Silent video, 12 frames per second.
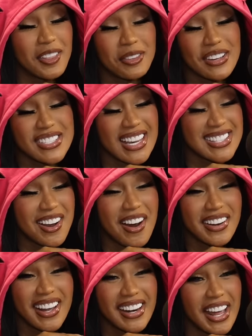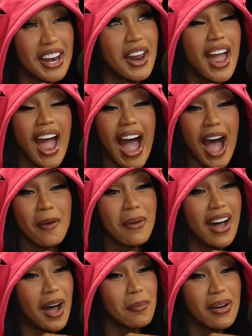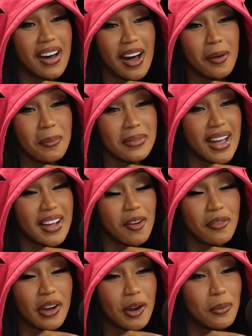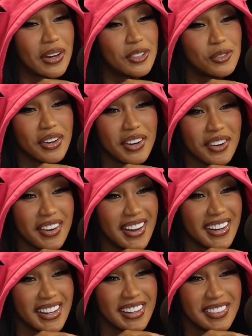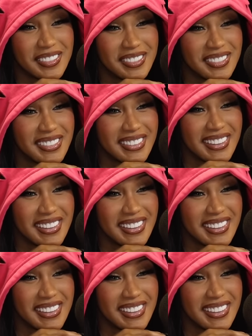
I'm shot three Cardi. Cardi. I'm a, I'm a, I'm like a very weak drinker, honey. Mm-hmm.